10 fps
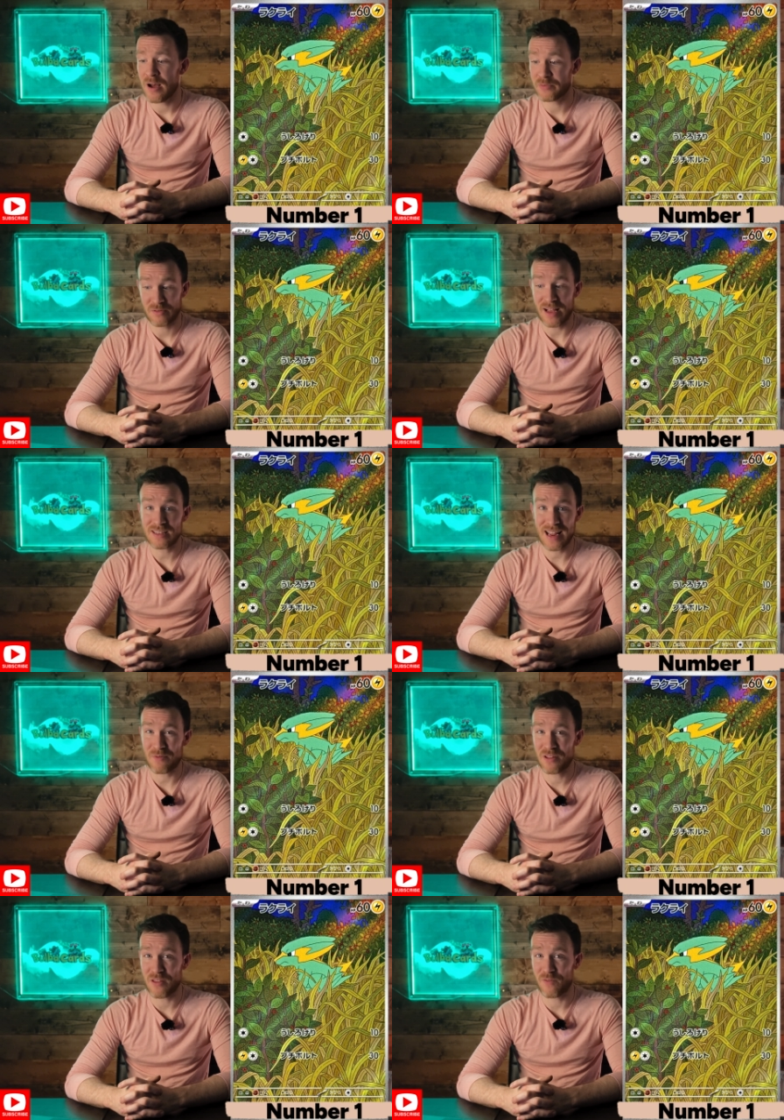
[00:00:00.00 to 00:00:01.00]
So that's like
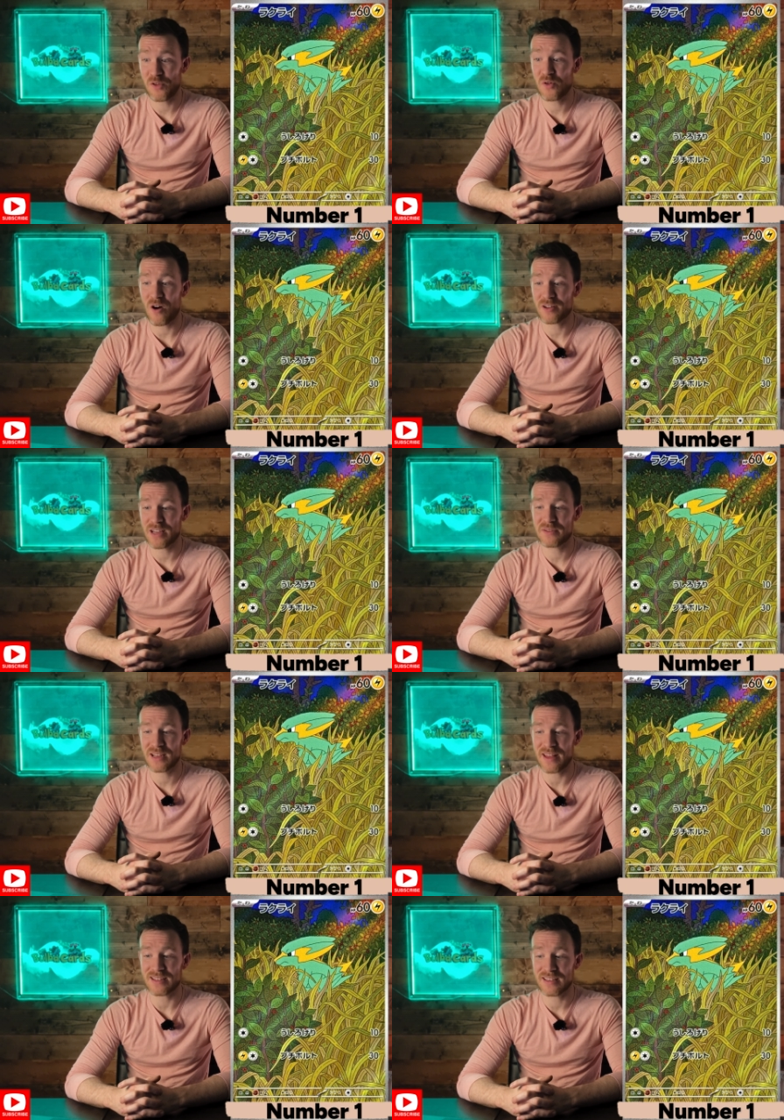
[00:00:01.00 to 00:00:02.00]
one of the few cards I would
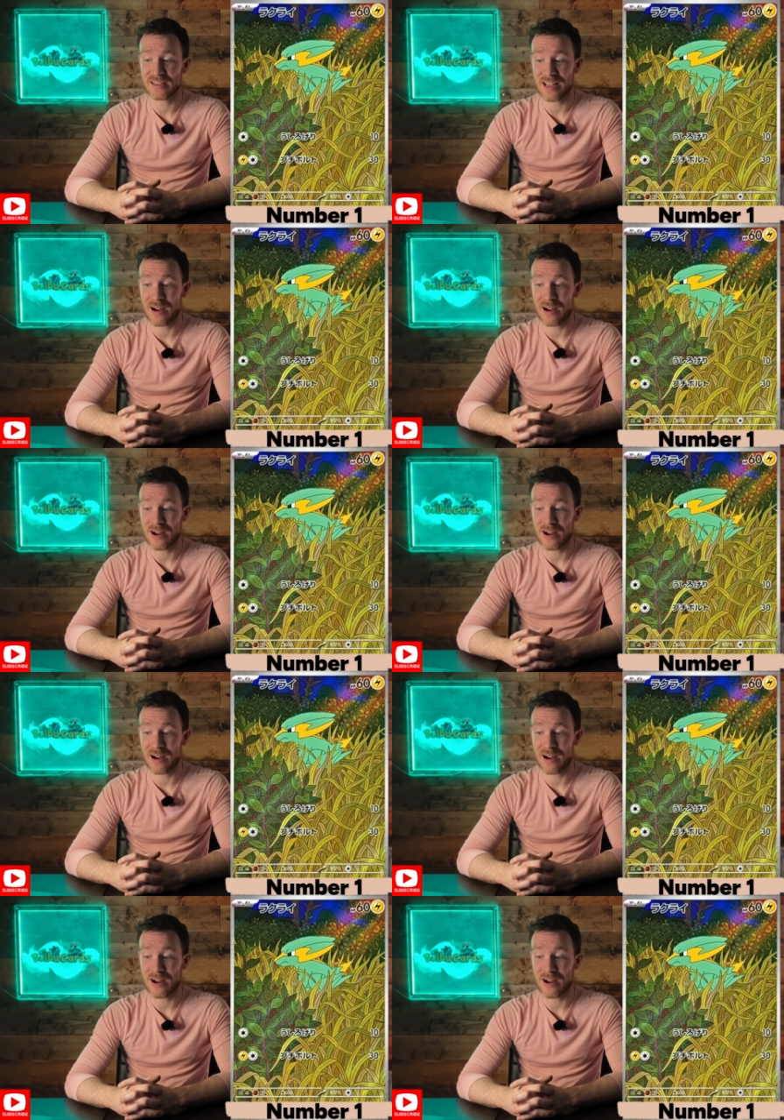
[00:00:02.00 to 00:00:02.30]
say that's in the set.